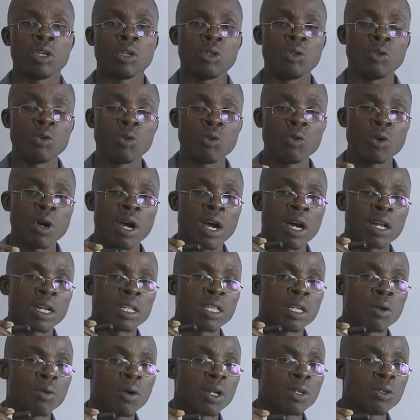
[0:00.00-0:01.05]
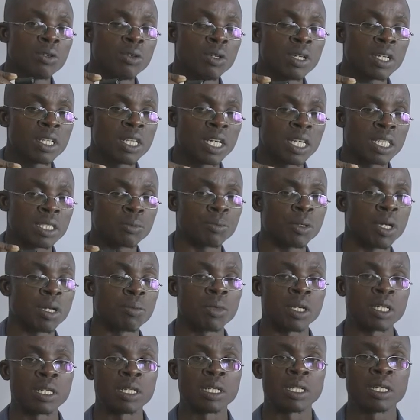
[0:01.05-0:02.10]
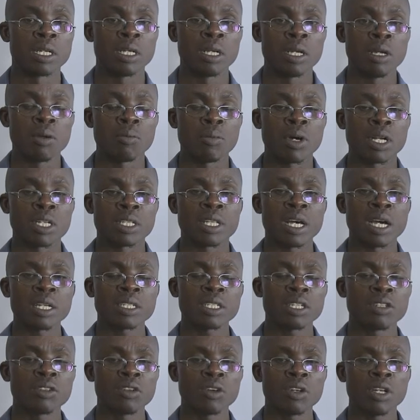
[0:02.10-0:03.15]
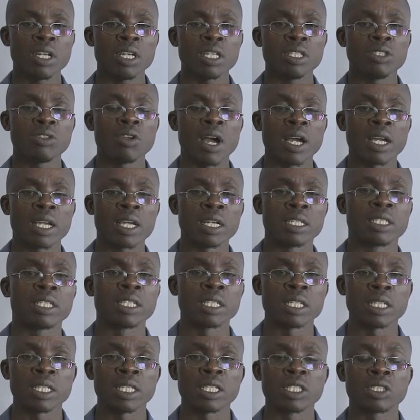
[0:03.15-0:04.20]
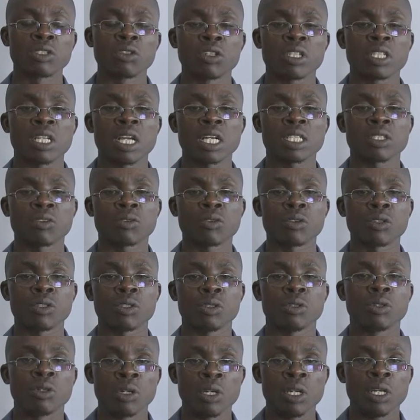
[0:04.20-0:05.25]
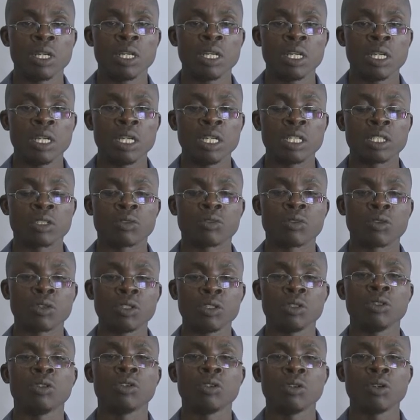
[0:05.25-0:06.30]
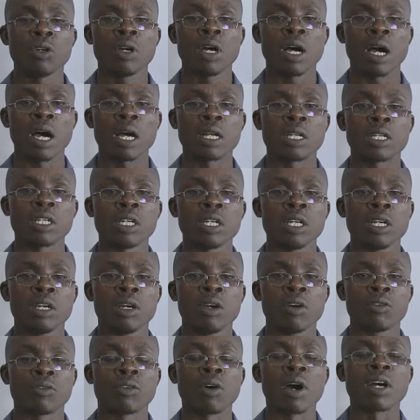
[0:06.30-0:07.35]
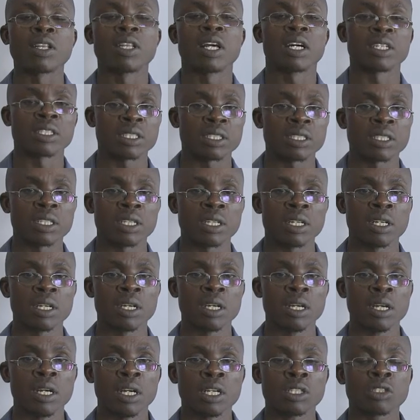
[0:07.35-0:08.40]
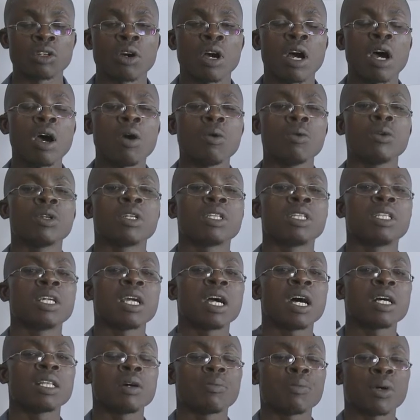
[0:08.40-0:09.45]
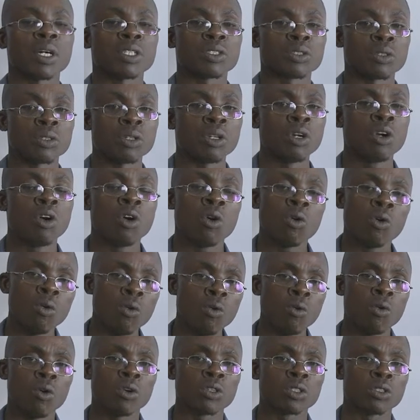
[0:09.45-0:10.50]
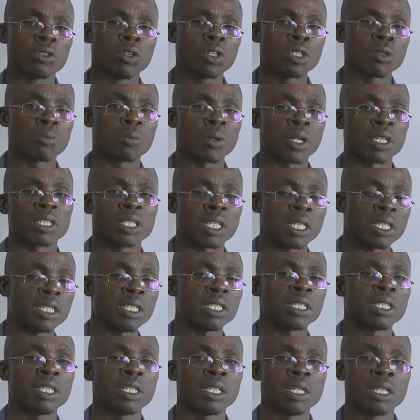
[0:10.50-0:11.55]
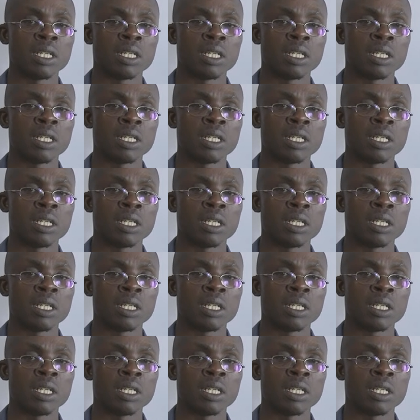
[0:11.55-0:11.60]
you are the one doing the experiment, but that knowledge you are getting is not just for you, it's for you and for others. So how will the other person who was not present